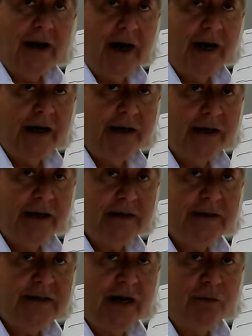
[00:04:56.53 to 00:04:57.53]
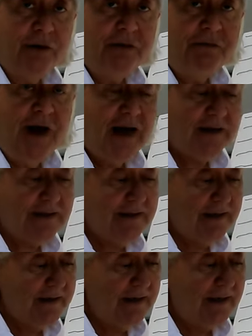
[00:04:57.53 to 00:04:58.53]
I did that really fast.
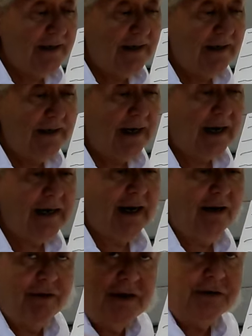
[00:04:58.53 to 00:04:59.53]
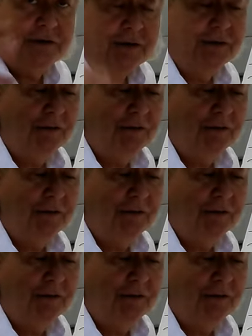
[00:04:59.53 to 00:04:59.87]
I got everything turned